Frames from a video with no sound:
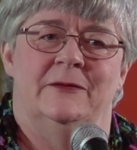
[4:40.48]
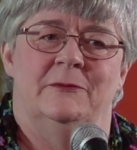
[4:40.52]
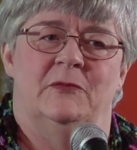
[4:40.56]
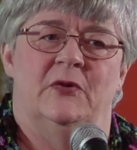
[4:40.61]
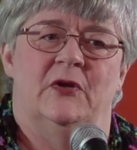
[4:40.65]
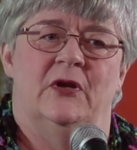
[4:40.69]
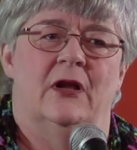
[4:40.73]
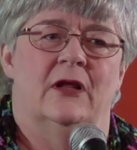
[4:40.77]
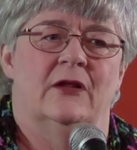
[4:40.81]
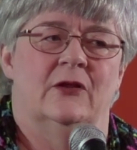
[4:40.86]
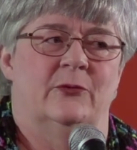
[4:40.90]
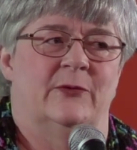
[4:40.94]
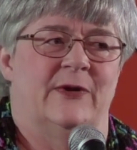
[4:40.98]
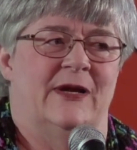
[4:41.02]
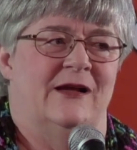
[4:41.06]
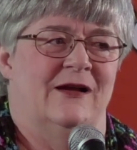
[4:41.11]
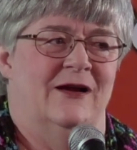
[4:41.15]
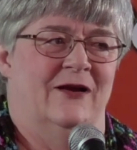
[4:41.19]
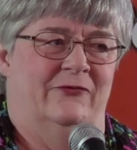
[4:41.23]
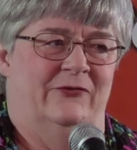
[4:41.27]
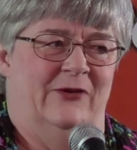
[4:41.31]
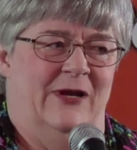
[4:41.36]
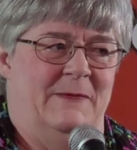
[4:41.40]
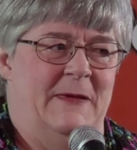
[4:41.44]
But all the
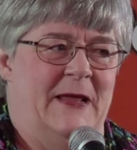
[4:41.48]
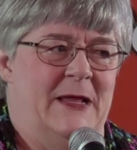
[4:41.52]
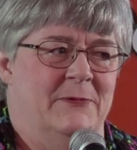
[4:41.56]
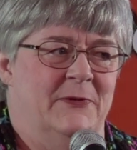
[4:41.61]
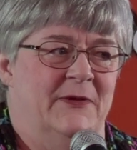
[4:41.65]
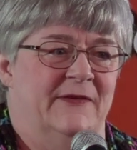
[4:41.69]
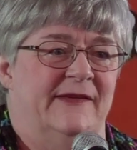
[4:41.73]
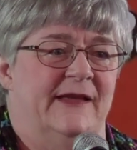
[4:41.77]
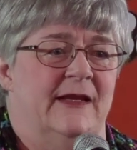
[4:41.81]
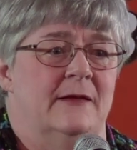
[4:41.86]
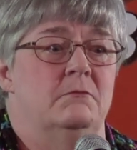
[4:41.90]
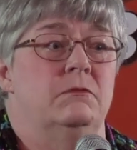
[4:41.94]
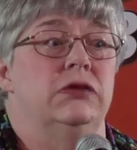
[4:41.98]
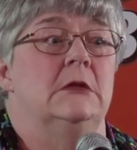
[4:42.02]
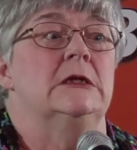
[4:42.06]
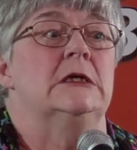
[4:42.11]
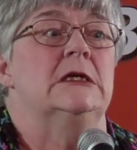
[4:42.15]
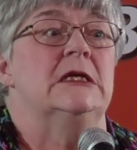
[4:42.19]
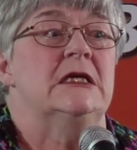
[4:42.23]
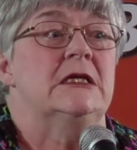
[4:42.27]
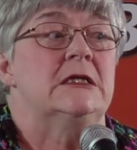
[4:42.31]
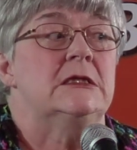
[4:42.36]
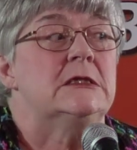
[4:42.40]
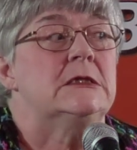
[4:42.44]
recovery people said,
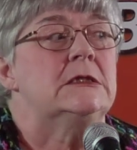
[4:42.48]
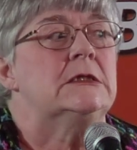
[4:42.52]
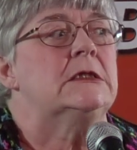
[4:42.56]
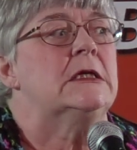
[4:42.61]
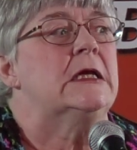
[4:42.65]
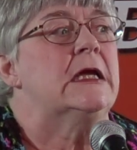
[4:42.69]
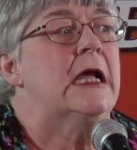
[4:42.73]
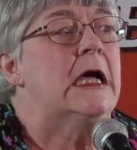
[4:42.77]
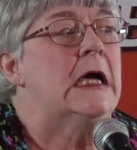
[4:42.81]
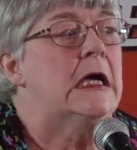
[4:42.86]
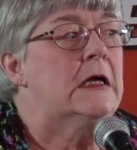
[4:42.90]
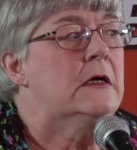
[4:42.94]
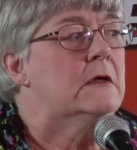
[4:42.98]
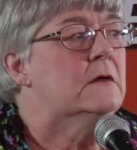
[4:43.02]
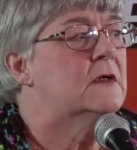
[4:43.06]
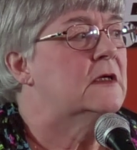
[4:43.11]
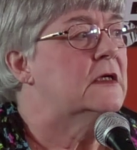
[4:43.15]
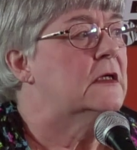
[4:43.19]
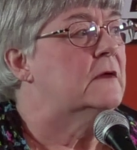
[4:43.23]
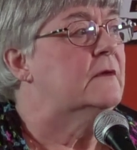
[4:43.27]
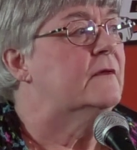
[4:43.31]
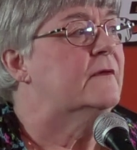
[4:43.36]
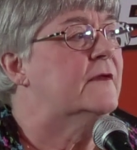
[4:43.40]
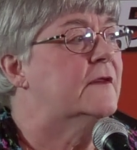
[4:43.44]
please stay out
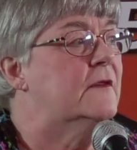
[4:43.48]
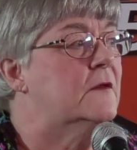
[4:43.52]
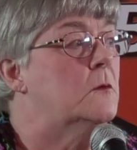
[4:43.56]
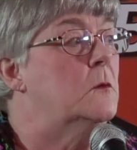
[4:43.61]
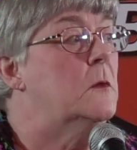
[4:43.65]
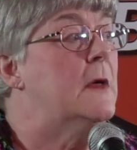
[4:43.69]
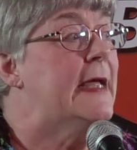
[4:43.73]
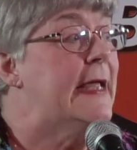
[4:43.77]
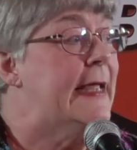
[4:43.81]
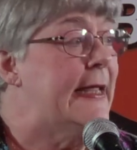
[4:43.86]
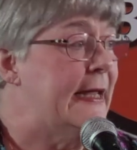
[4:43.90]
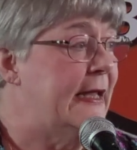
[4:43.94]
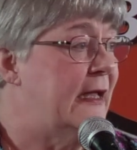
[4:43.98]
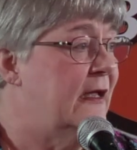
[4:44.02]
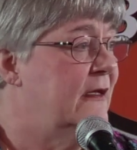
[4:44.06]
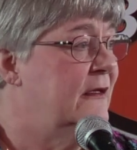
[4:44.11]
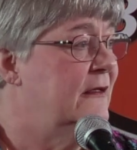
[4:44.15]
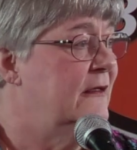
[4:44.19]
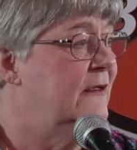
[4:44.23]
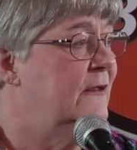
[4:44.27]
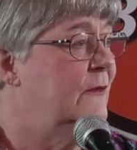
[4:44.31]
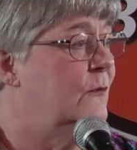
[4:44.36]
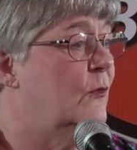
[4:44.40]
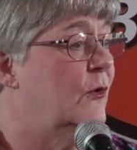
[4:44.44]
of the way.
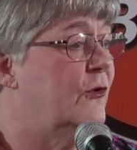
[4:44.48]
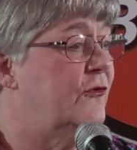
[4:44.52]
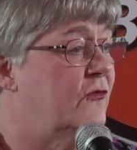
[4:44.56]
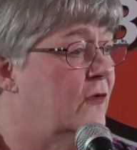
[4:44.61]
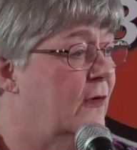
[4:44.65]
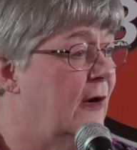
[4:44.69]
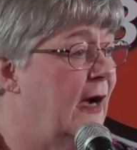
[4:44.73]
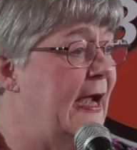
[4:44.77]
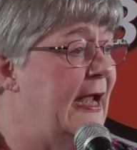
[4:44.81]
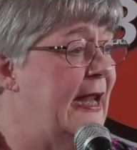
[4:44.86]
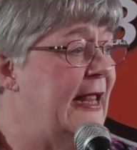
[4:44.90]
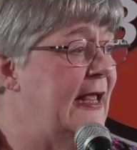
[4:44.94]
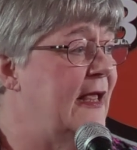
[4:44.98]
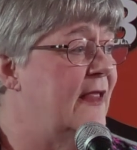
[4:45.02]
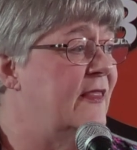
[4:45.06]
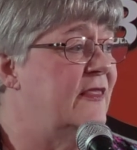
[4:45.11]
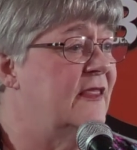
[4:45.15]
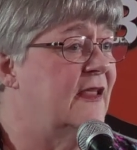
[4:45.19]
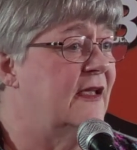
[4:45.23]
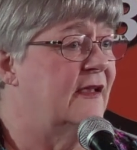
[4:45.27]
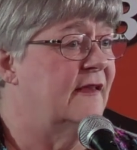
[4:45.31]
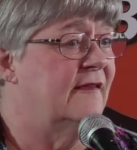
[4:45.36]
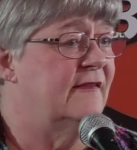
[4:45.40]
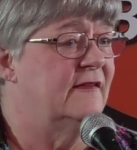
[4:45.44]
We're trying to
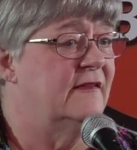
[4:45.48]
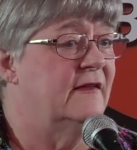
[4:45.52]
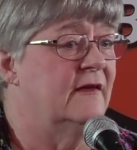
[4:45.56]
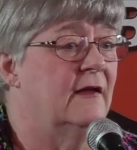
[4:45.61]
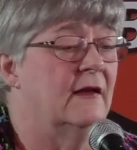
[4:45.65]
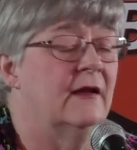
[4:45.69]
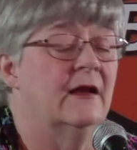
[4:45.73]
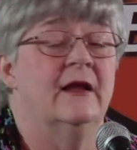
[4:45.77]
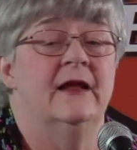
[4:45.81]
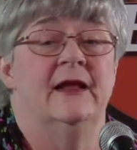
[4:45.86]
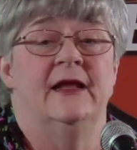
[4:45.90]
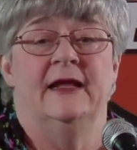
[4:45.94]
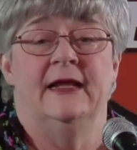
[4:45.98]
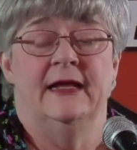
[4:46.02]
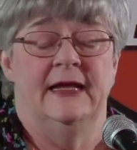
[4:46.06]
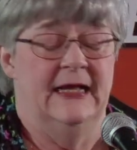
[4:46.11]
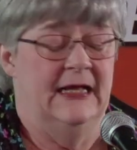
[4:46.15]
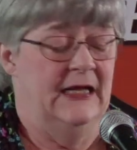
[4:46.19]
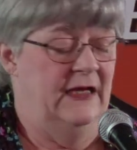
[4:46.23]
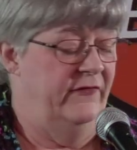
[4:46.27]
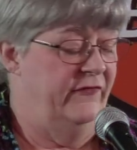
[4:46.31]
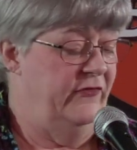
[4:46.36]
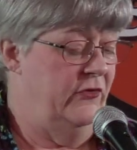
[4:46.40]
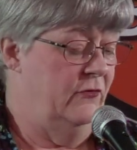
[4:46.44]
get things done.
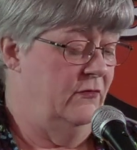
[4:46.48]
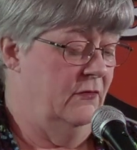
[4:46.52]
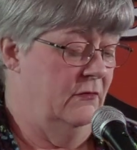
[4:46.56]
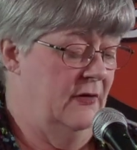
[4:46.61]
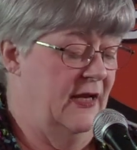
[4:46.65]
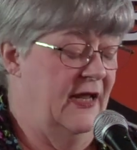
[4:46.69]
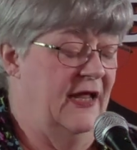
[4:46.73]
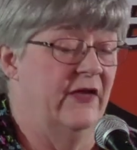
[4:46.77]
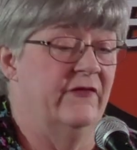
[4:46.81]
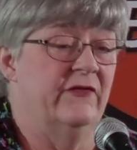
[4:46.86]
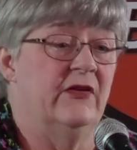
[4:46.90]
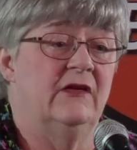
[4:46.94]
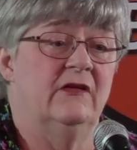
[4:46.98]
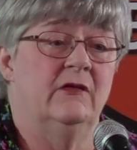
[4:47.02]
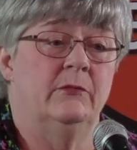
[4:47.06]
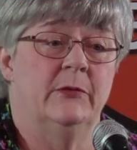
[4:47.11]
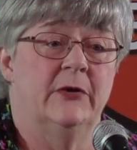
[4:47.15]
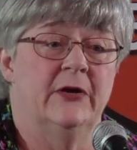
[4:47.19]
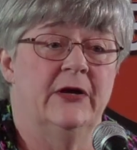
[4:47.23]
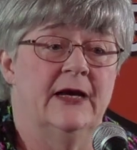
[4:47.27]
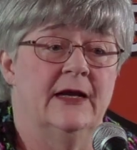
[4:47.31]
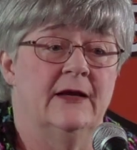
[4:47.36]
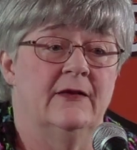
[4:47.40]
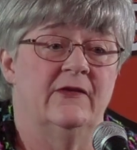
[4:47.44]
And if you don't have
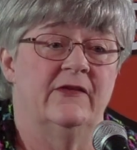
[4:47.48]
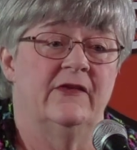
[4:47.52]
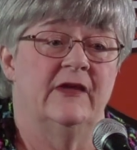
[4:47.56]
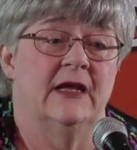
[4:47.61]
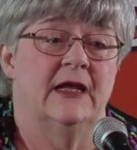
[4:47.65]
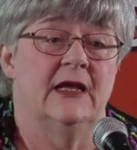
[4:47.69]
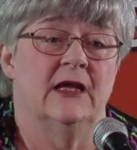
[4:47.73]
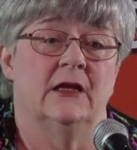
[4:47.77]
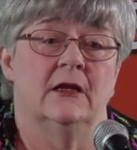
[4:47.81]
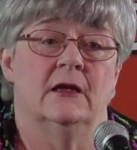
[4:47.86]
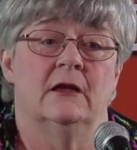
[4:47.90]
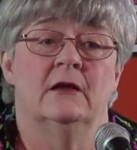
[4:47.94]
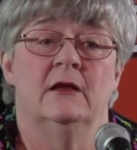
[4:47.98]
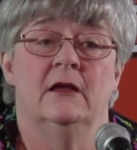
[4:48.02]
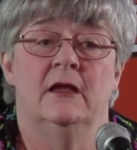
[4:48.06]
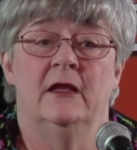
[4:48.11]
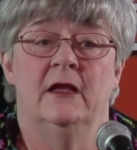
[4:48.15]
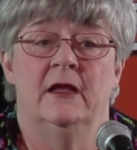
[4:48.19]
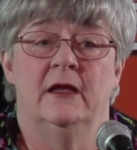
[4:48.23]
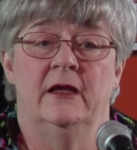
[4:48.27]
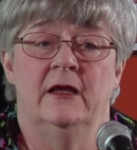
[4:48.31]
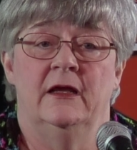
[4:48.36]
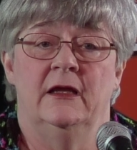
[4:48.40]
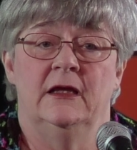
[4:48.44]
experience in
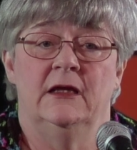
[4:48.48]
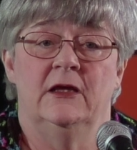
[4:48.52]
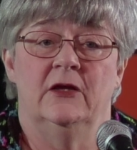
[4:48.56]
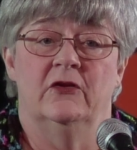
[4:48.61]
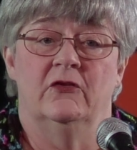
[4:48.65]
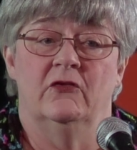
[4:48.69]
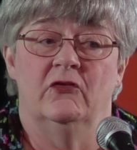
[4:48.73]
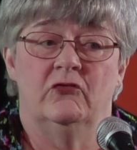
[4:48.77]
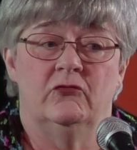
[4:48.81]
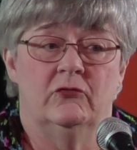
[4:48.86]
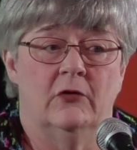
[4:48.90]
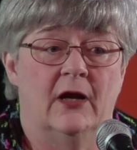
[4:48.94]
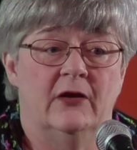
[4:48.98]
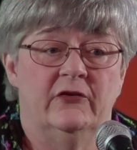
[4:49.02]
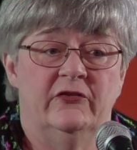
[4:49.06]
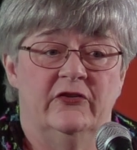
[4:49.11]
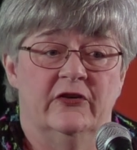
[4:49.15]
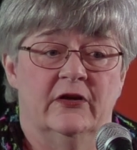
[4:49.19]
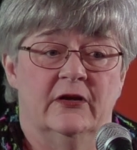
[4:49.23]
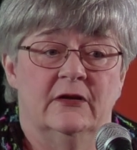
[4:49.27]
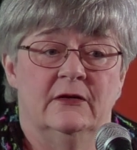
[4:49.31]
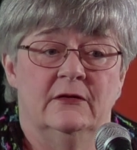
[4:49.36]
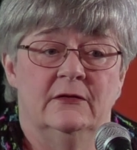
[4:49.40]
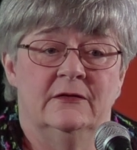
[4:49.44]

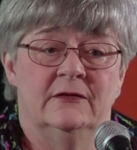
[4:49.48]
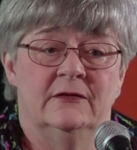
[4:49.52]
construction